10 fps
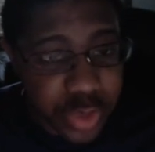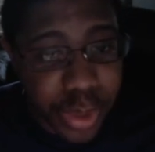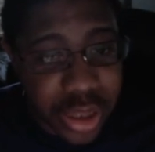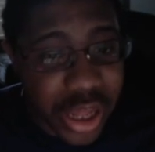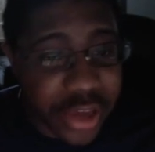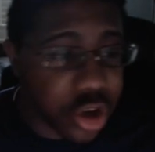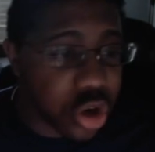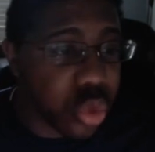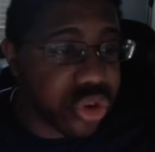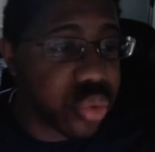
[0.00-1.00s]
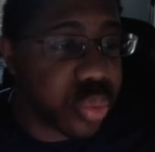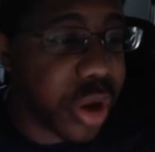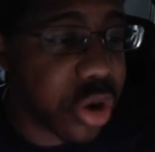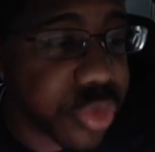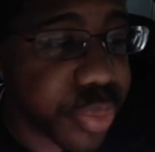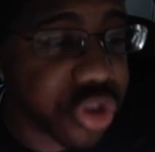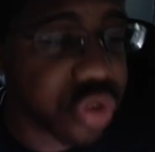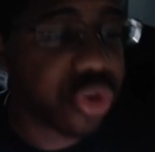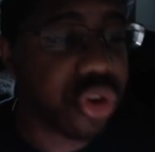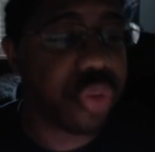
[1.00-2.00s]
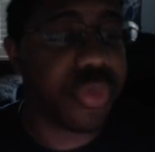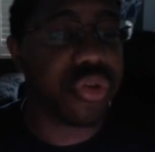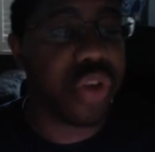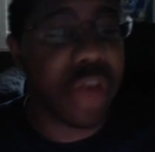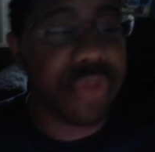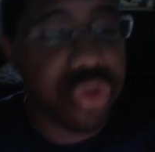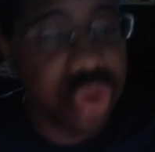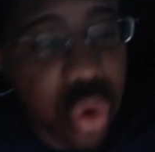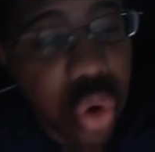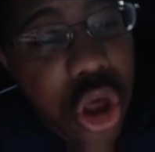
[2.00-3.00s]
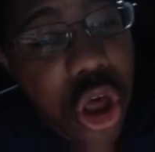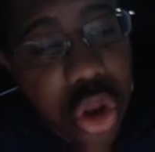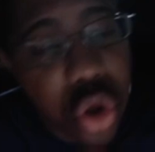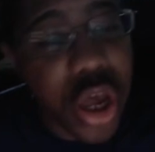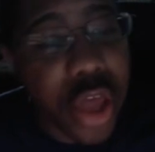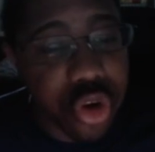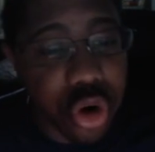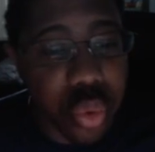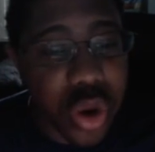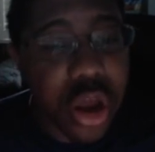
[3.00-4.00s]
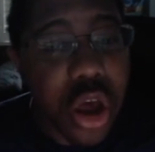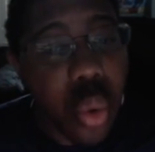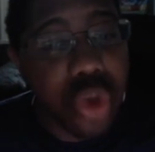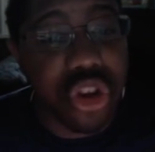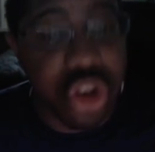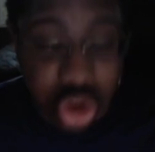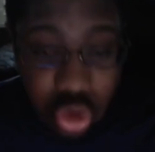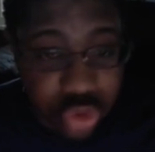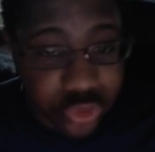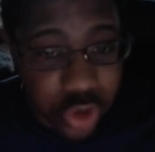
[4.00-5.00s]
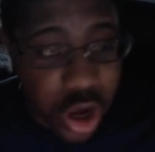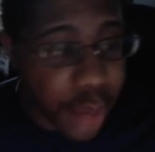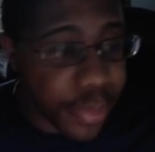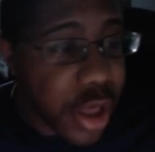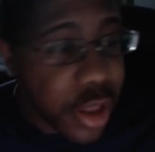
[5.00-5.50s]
But Lightyear, which was Pixar's return to the big screen after Soul, Luca, and Turning Red, was a huge flop,